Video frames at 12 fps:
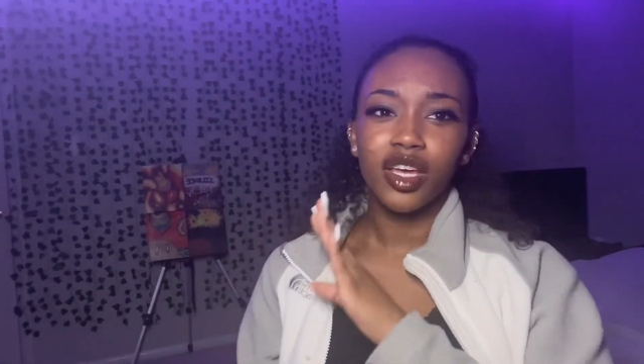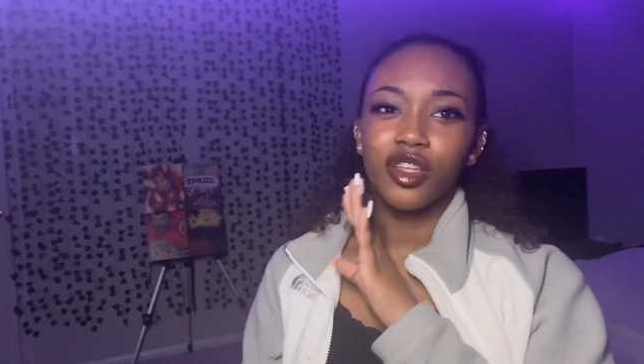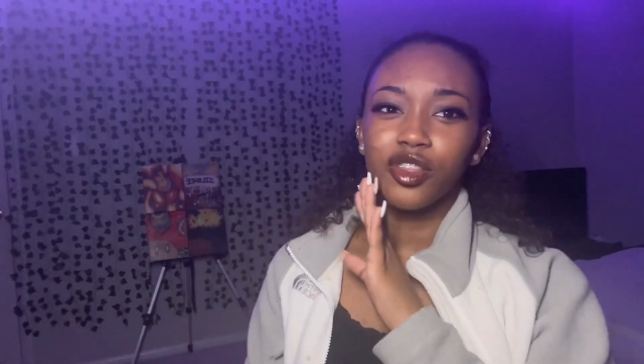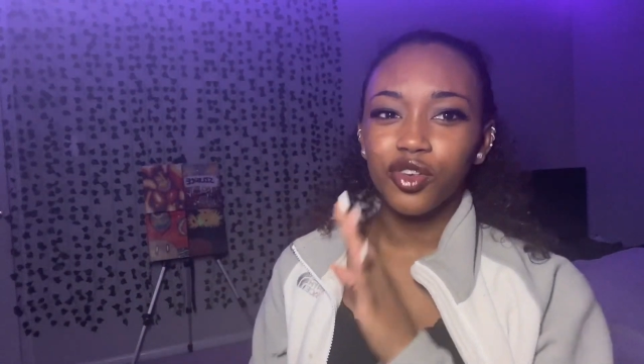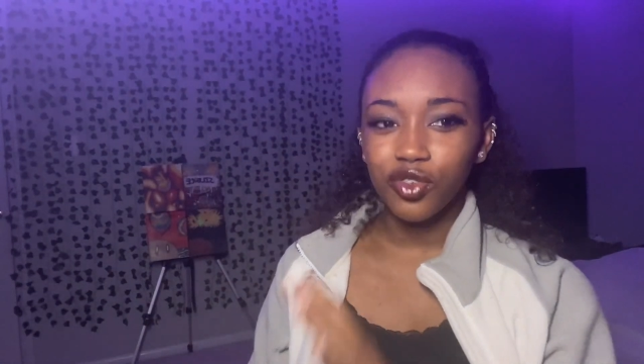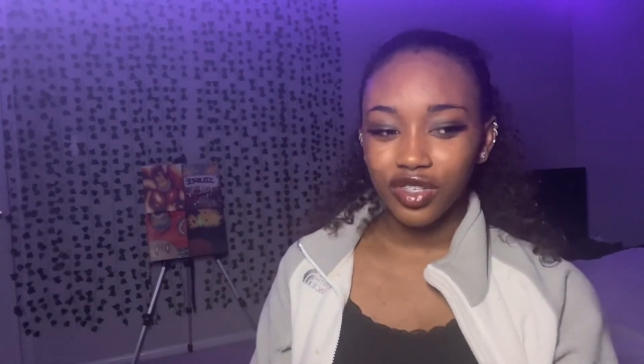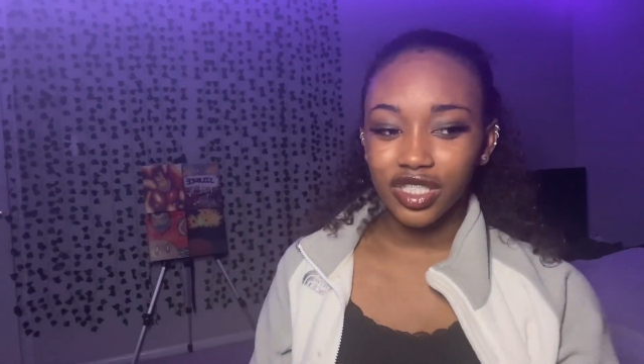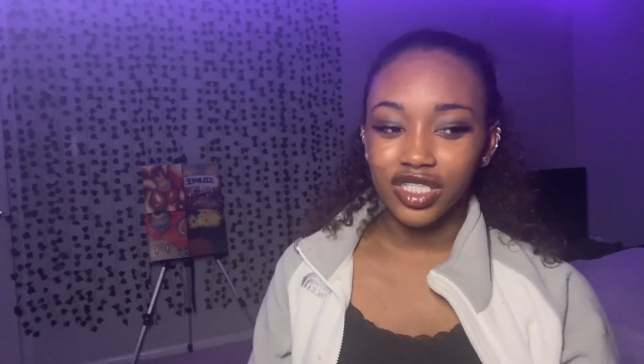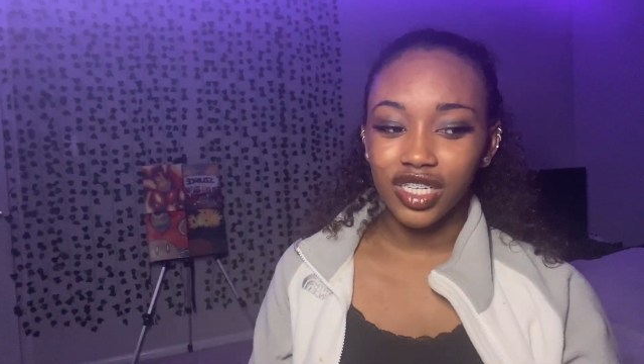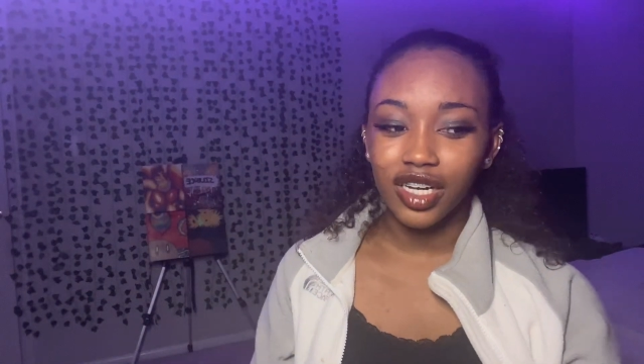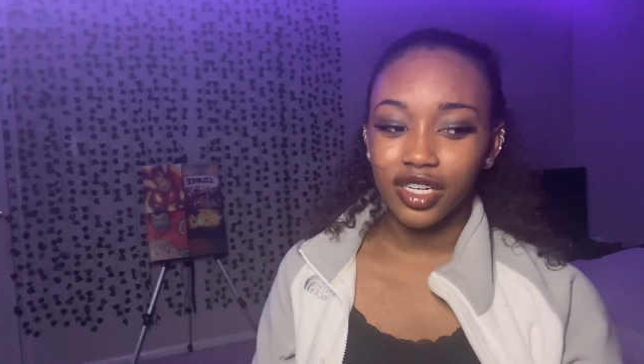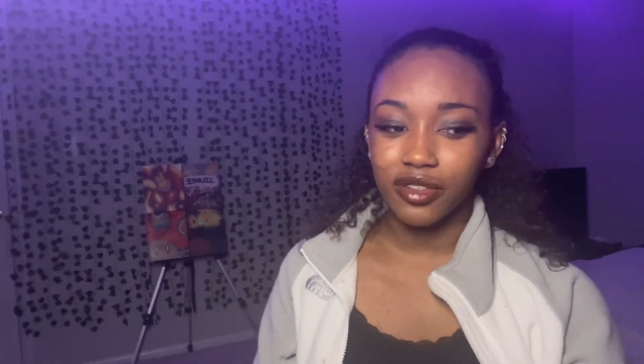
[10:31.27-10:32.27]
they're really
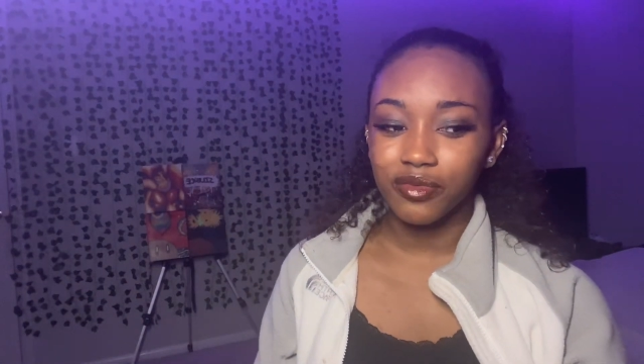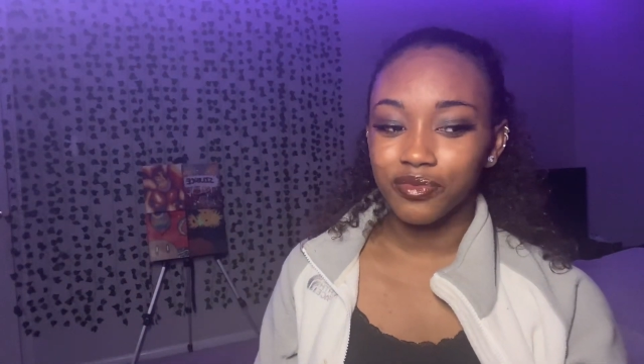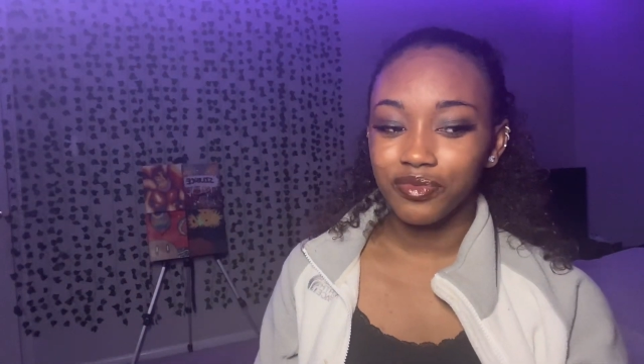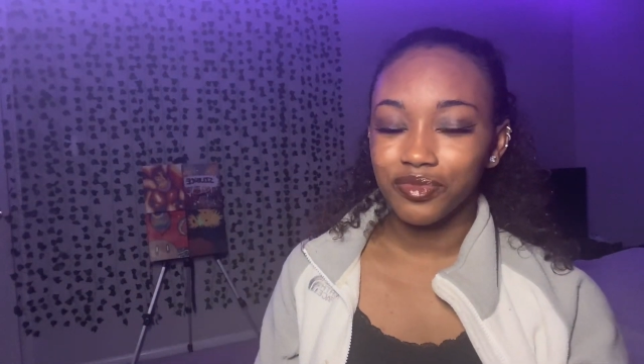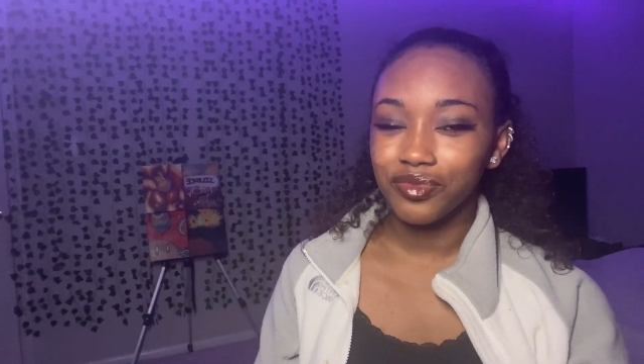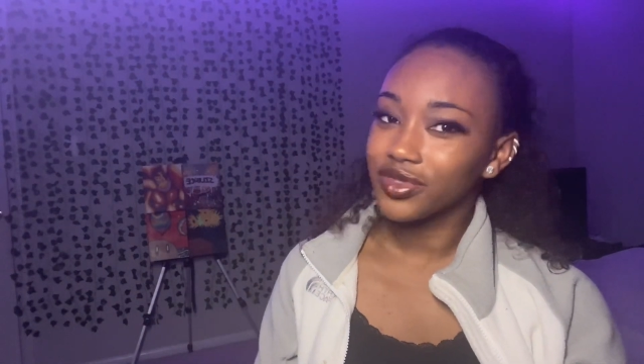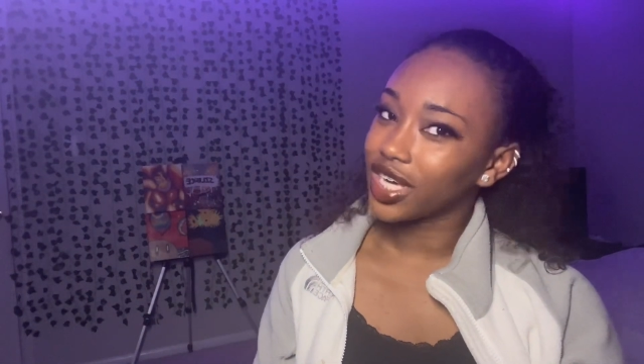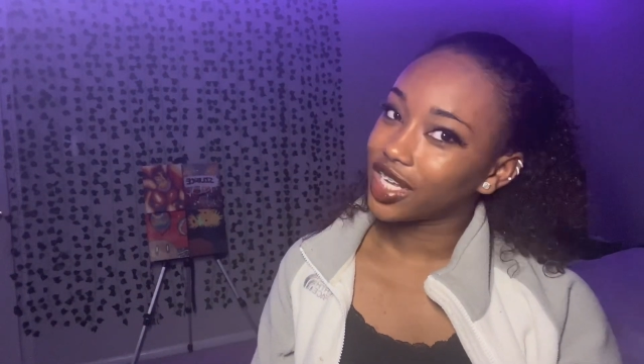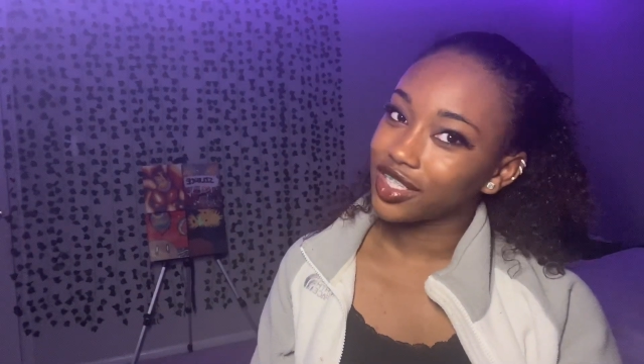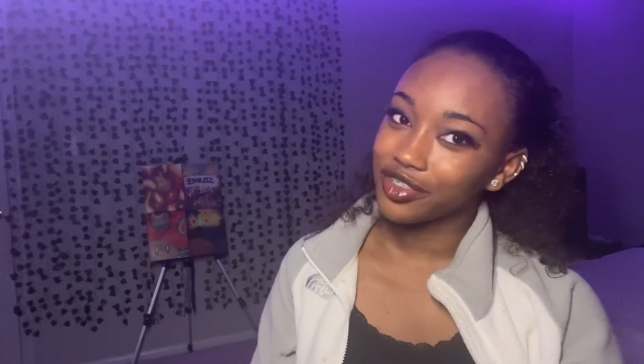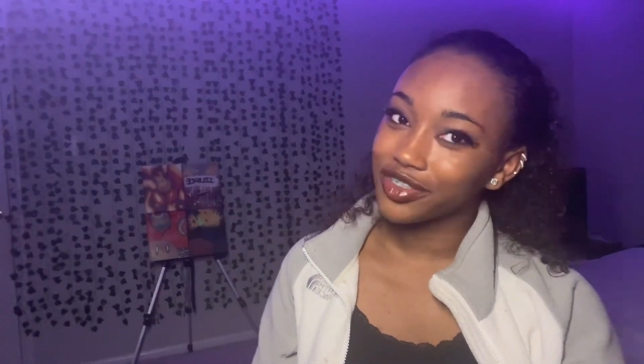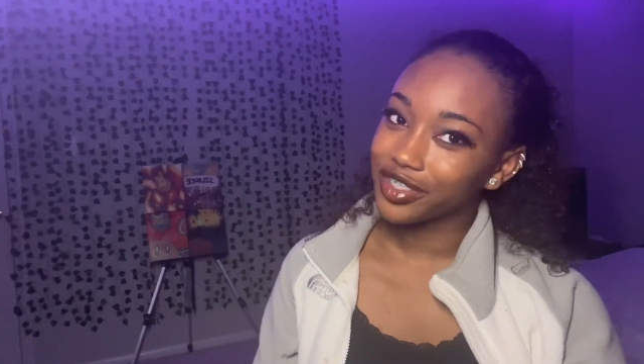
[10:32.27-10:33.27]
shiny. I
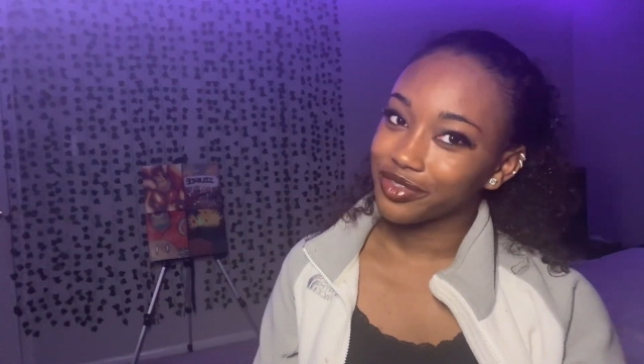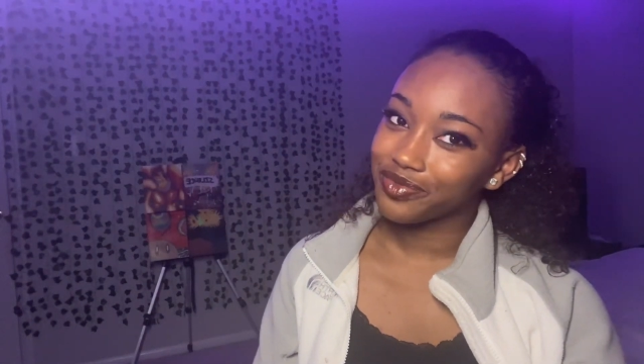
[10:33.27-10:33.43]
love it.